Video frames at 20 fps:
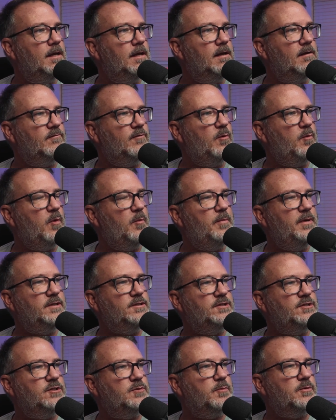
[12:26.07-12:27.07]
From a
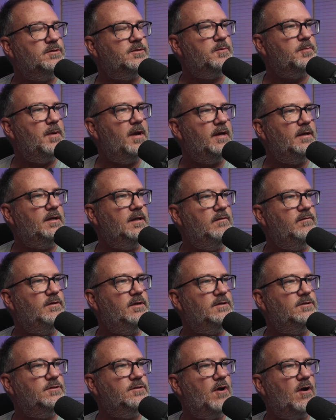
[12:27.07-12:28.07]
business perspective,
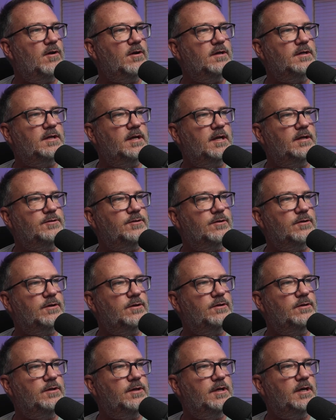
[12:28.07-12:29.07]
this architecture
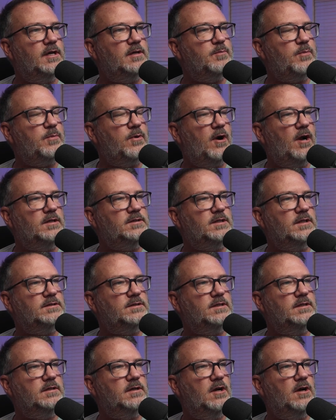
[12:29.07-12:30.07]
could cut
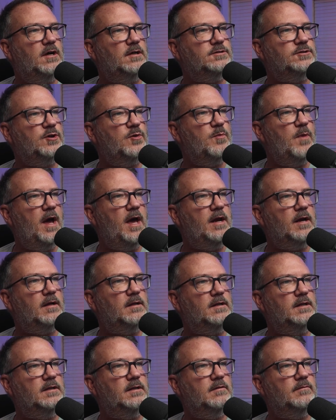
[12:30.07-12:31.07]
processing costs
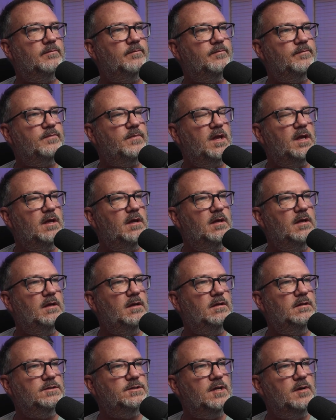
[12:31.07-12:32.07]
dramatically.
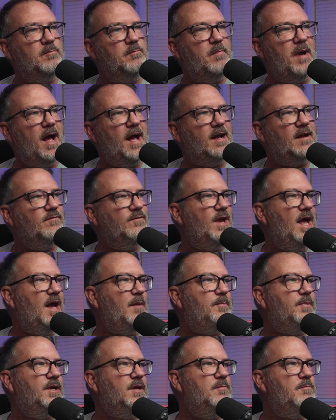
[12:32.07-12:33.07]
Some back of
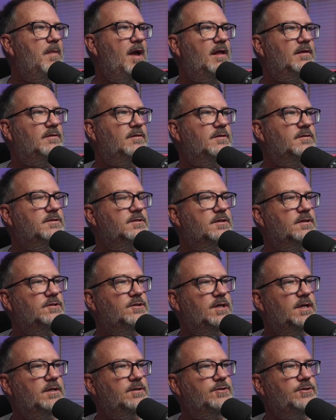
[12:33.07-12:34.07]
napkin math
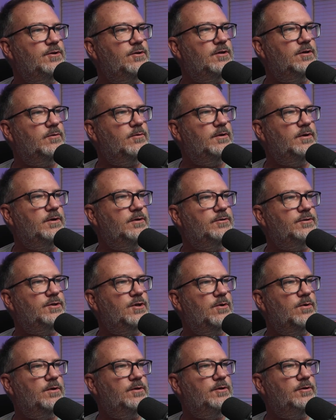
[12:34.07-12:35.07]
suggests you could reduce
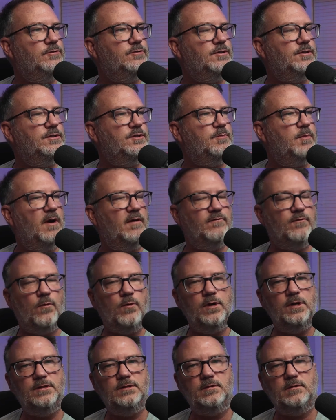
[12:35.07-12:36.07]
token usage by
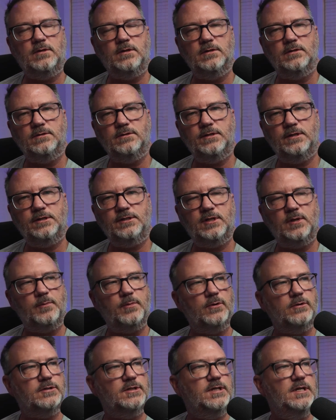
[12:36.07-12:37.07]
forty to sixty
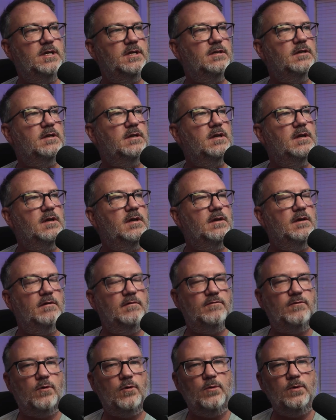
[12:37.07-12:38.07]
percent
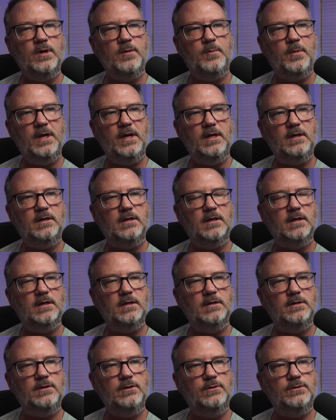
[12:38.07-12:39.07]
for repeat uh,
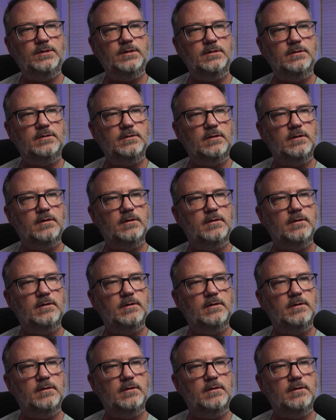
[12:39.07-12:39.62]
uses.